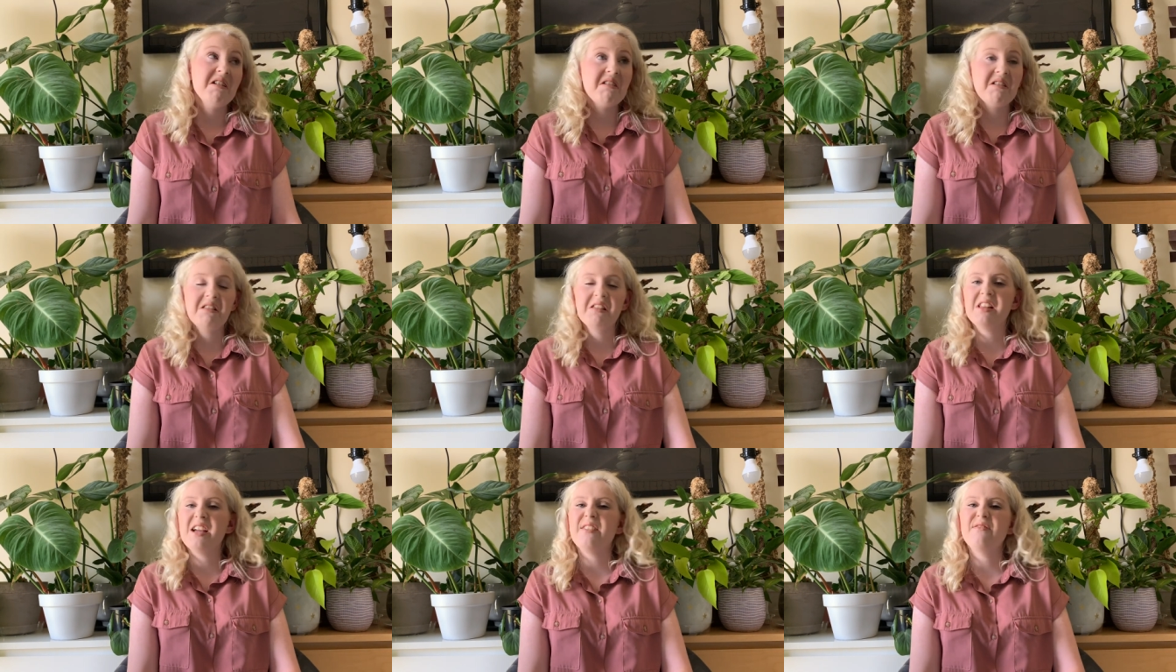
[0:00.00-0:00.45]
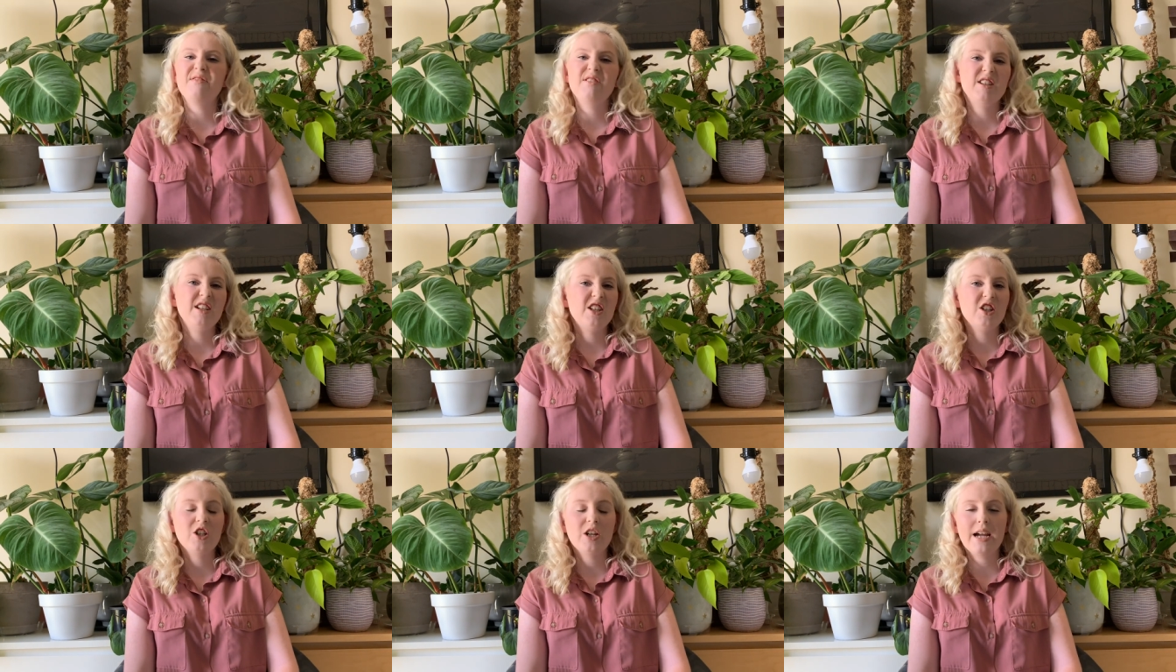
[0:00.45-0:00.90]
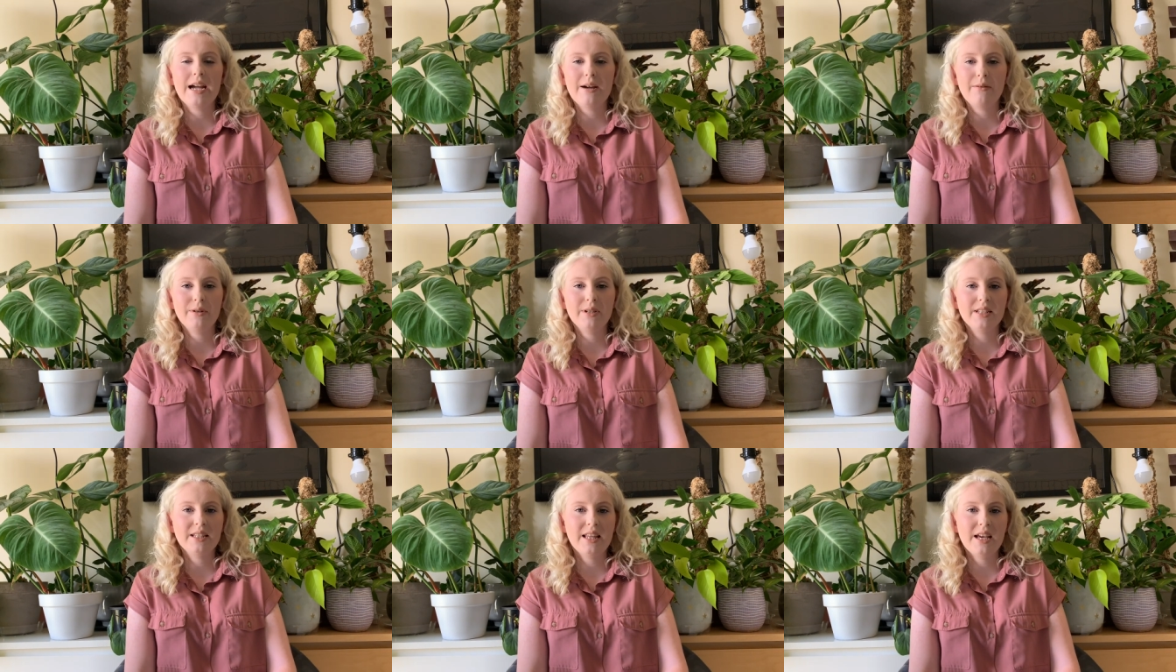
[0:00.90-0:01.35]
11-ish
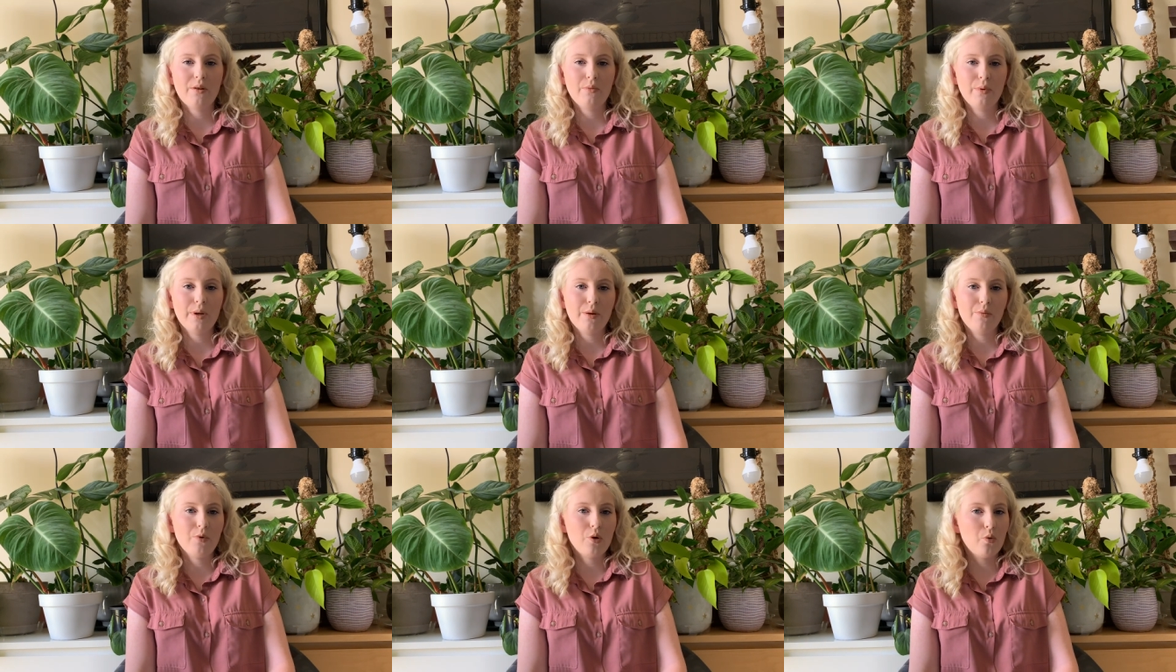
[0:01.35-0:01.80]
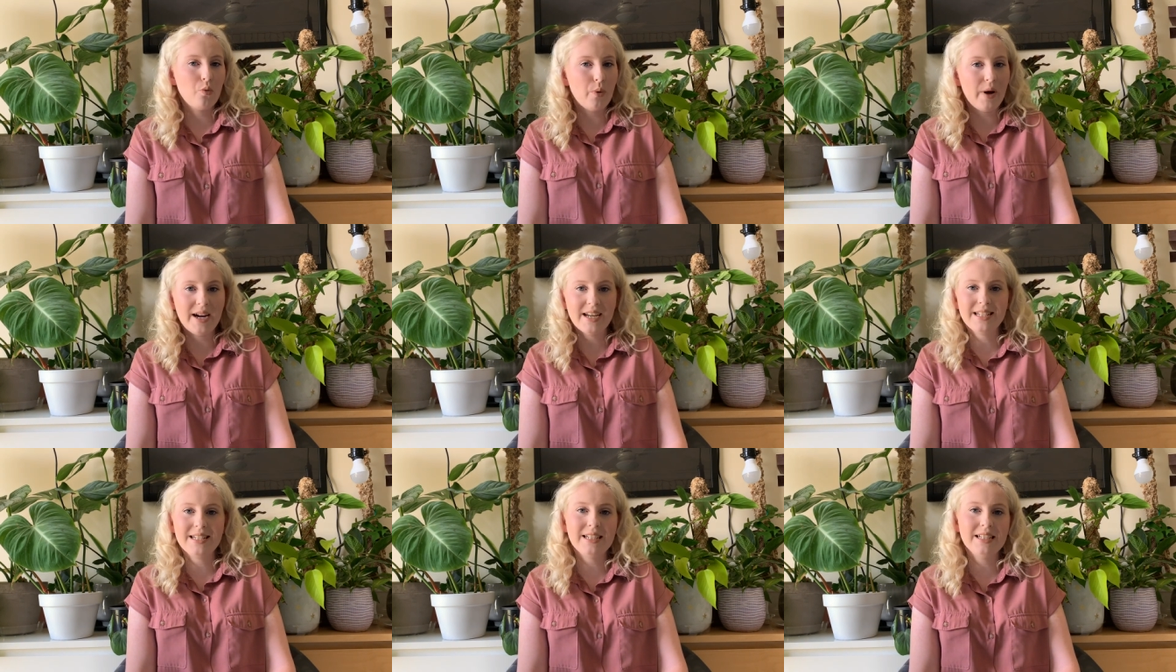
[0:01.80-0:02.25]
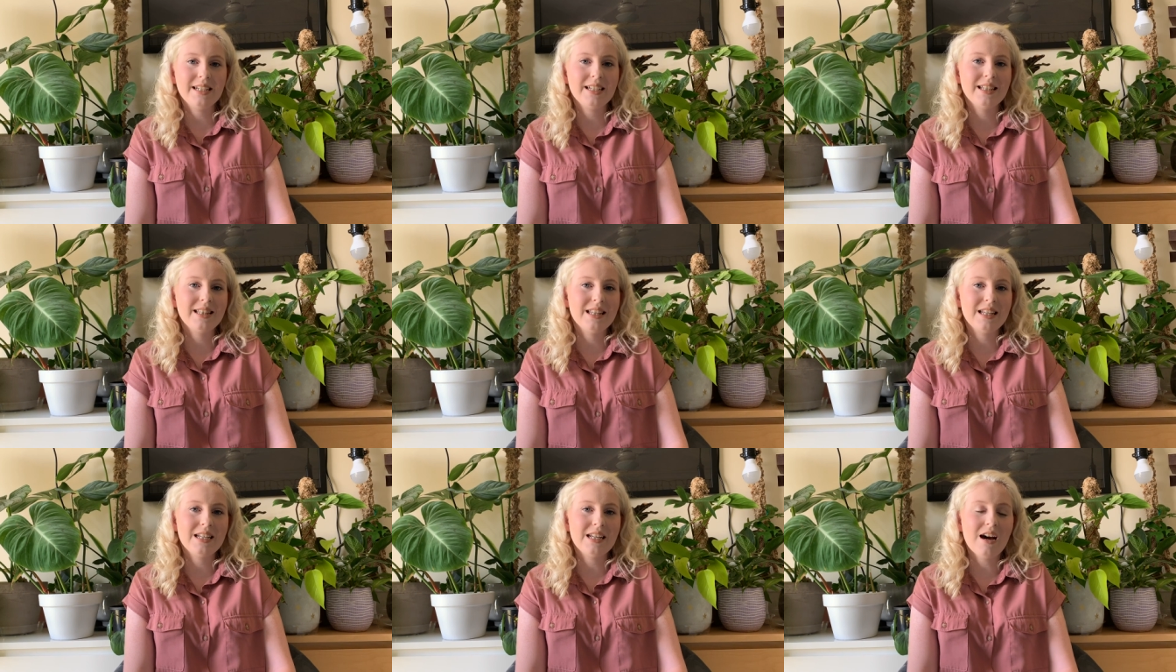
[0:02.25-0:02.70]
hours that we were waiting
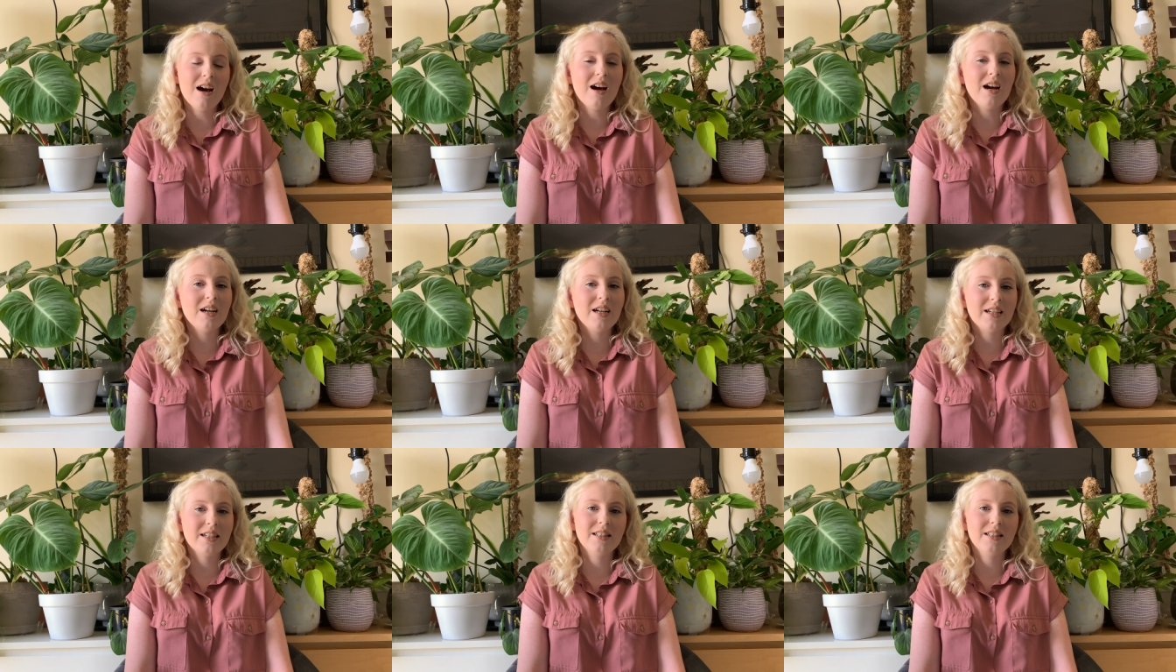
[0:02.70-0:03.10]
in the dark